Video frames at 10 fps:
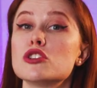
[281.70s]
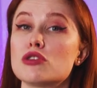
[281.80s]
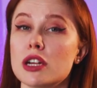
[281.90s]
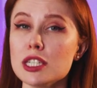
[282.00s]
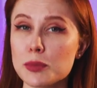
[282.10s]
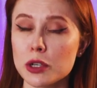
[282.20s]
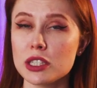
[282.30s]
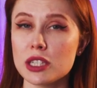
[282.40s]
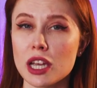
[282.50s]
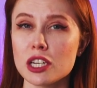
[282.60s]

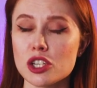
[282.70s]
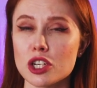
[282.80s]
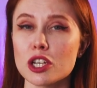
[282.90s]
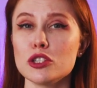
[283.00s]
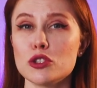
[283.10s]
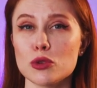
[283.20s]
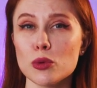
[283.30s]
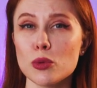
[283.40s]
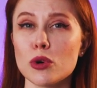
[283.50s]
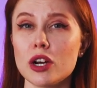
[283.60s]
transportation to
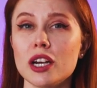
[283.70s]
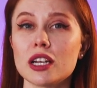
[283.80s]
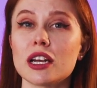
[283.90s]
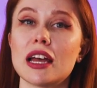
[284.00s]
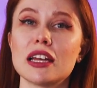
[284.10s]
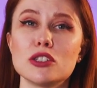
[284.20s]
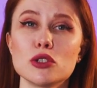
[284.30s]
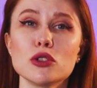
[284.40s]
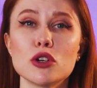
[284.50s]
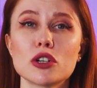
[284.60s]
work and
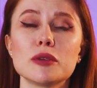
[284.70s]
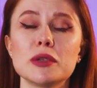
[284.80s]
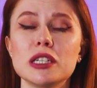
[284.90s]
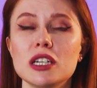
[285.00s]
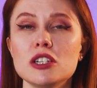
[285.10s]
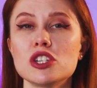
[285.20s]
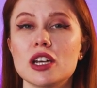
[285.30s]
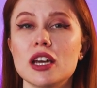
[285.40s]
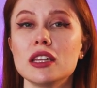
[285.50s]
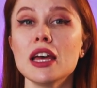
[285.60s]
to your
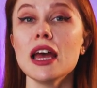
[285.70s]
accommodation,